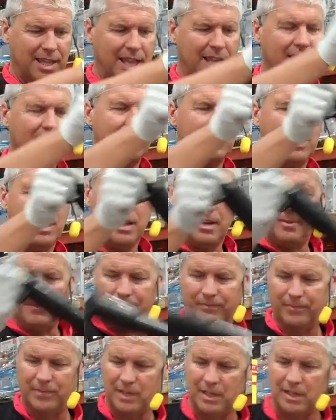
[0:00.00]
and it's done.
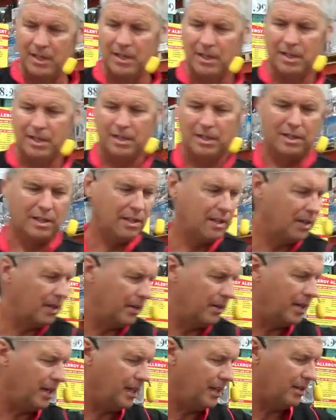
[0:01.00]

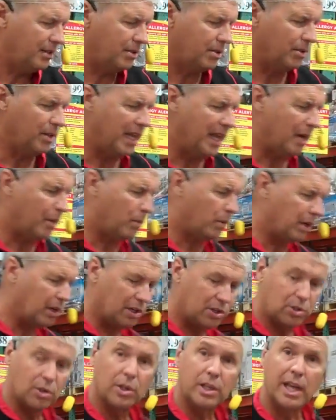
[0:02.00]
All right, so now we're
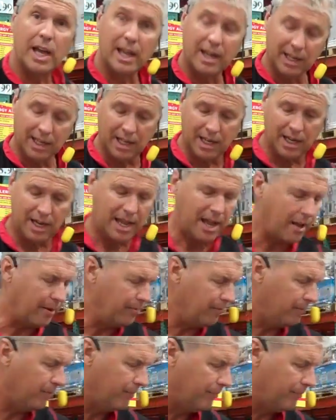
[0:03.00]
going to show you how to get it out.